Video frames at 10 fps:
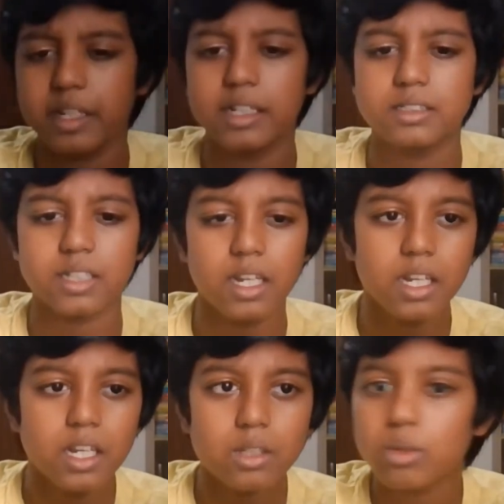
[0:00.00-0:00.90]
periods
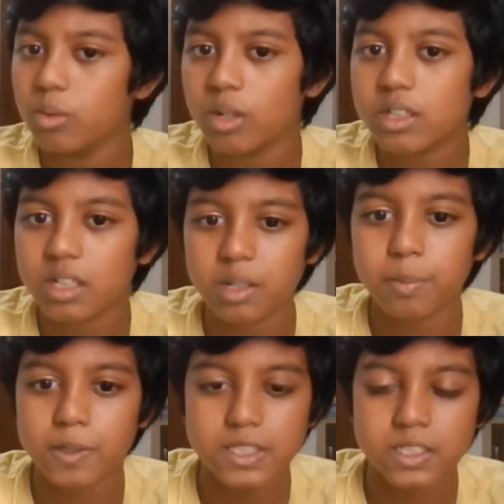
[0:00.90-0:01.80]
through a
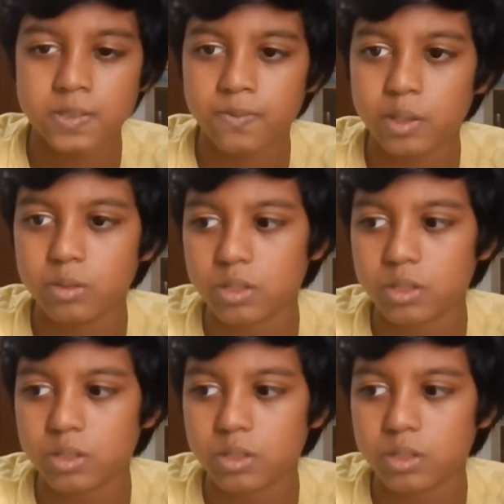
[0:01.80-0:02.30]
third person's view.